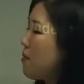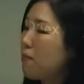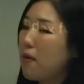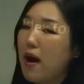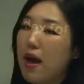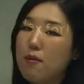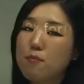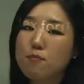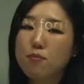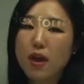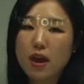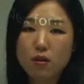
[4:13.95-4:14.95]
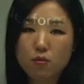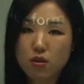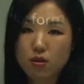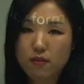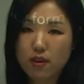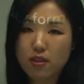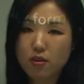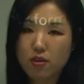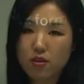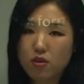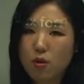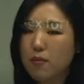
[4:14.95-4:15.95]
by getting rid of anything on the
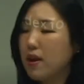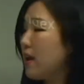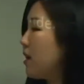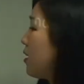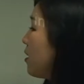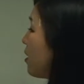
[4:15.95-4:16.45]
denominator.